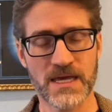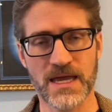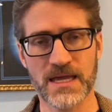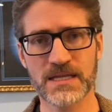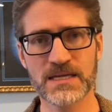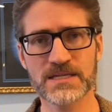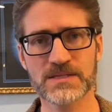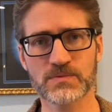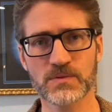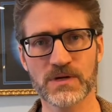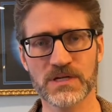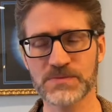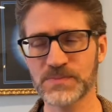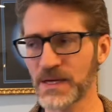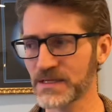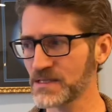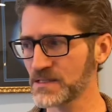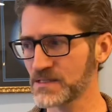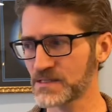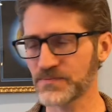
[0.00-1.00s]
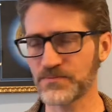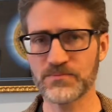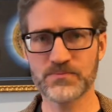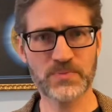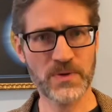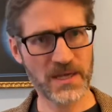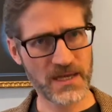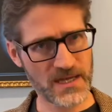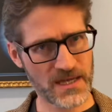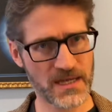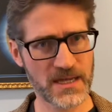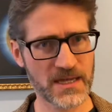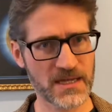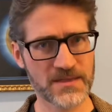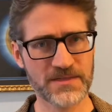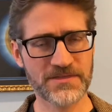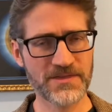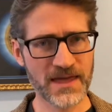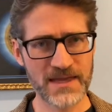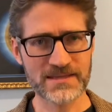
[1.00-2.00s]
and we're expecting this
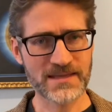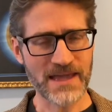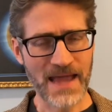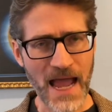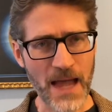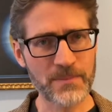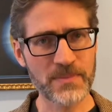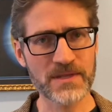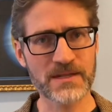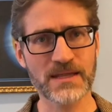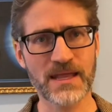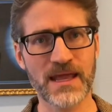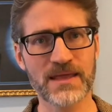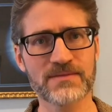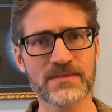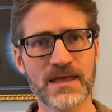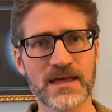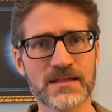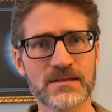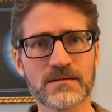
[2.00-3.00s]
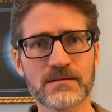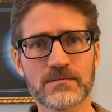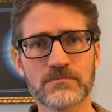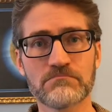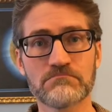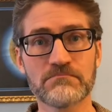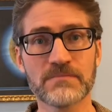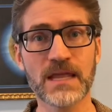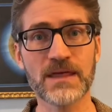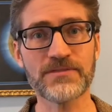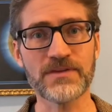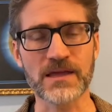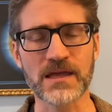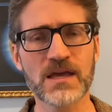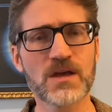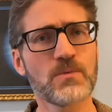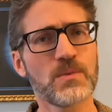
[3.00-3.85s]
big thing to happen, and then nothing.